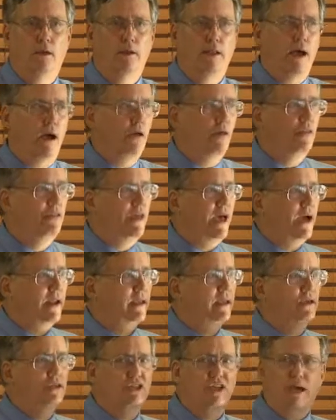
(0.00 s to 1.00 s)
Now,
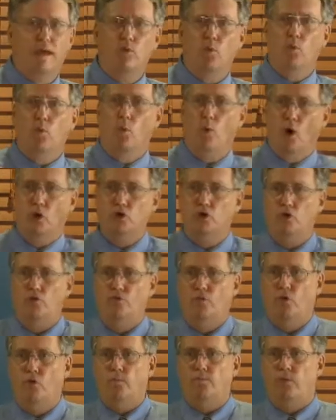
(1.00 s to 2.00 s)
that is a
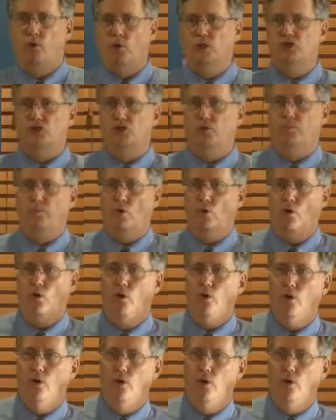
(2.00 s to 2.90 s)
wonderful principle